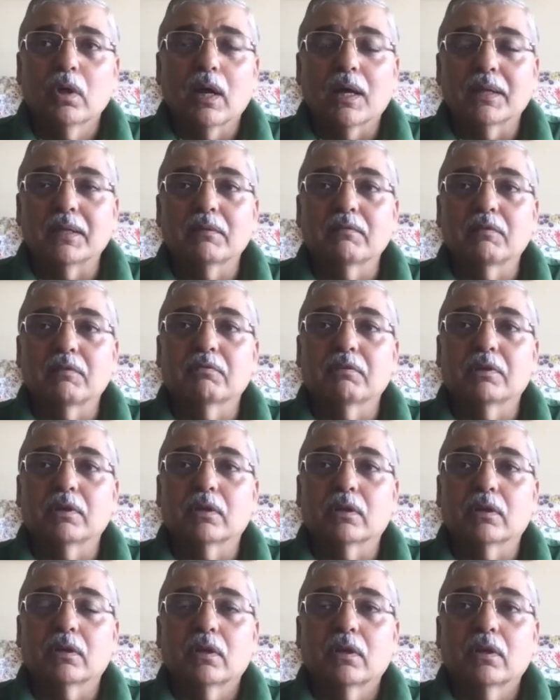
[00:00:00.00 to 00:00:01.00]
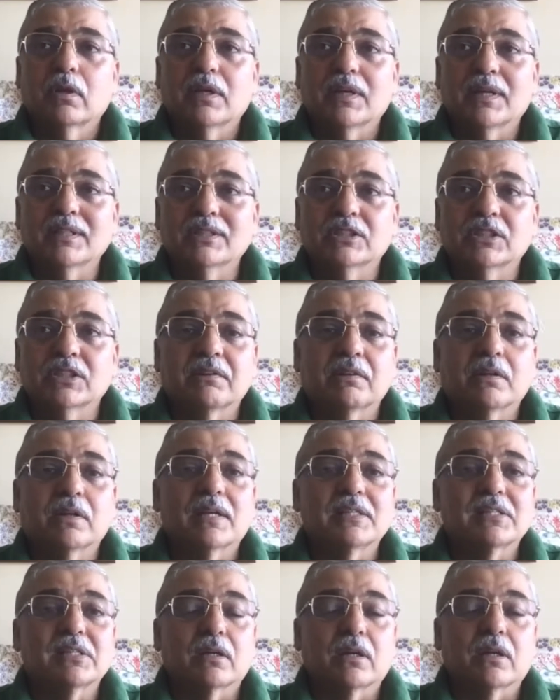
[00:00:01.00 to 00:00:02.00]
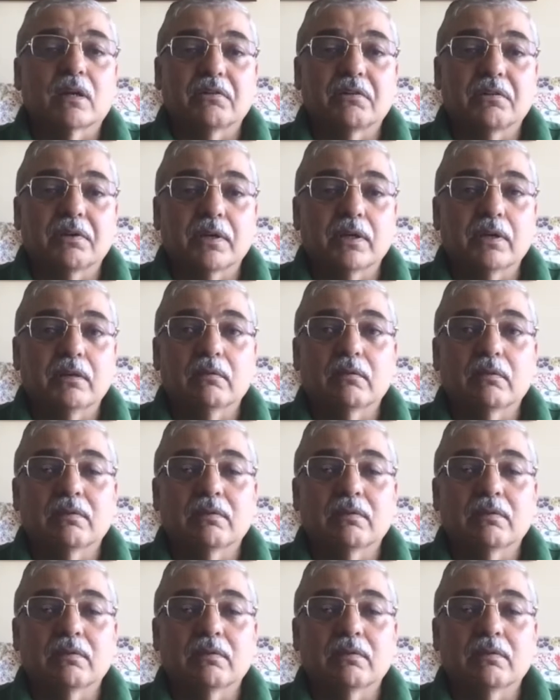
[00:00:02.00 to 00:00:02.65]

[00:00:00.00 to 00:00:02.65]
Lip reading: I think we were, in general, as a country,